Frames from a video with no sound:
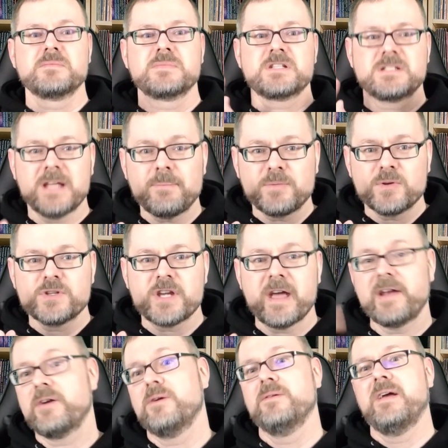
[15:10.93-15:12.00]
step through
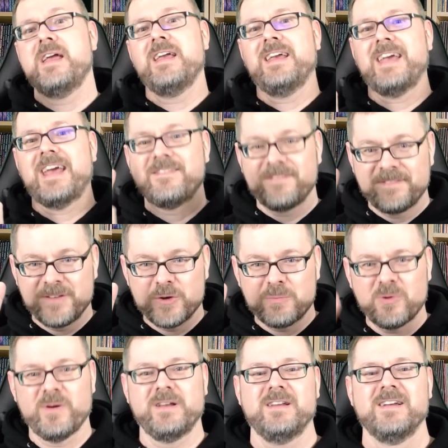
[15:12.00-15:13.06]
shadow, and
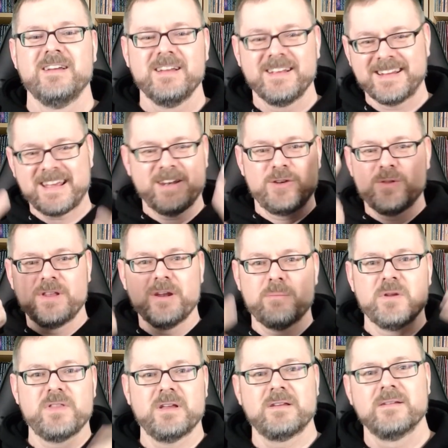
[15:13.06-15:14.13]
viewpoint. Gotta do the
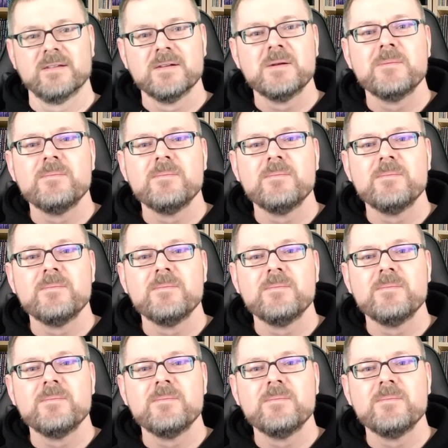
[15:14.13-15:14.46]
number thing.